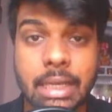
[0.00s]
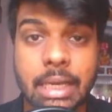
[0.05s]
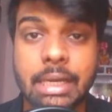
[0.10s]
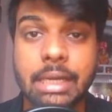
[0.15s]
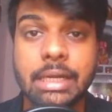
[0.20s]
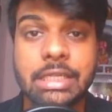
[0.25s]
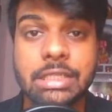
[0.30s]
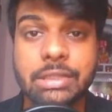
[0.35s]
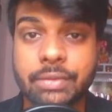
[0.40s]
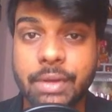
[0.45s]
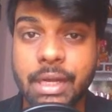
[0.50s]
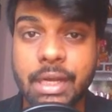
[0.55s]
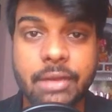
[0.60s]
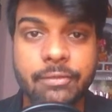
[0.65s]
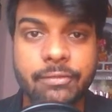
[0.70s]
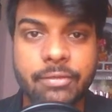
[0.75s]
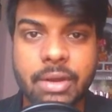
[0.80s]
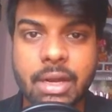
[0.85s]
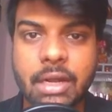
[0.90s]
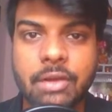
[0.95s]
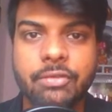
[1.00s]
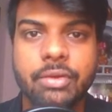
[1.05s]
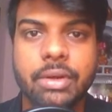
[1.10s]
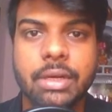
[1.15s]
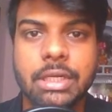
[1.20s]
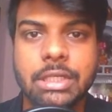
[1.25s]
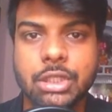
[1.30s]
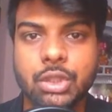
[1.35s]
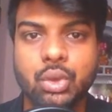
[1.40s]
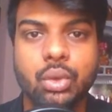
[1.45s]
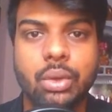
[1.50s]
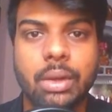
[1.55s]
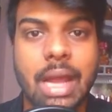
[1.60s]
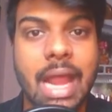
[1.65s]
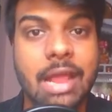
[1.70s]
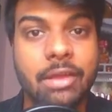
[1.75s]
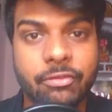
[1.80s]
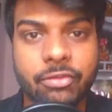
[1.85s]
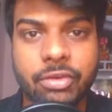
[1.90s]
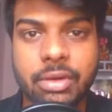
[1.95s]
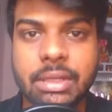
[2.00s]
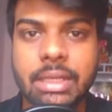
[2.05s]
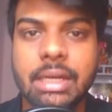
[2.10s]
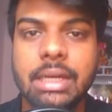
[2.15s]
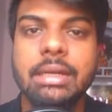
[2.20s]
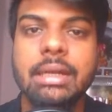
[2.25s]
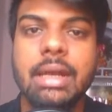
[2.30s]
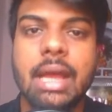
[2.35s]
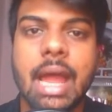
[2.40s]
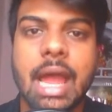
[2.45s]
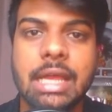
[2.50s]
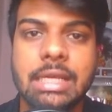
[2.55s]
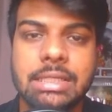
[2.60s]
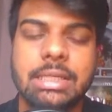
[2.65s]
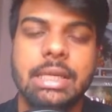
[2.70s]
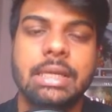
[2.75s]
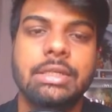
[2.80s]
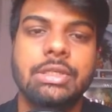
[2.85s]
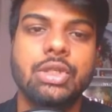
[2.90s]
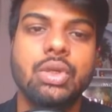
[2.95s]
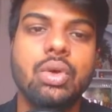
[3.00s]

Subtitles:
then it is very difficult for us to rank for that hashtag.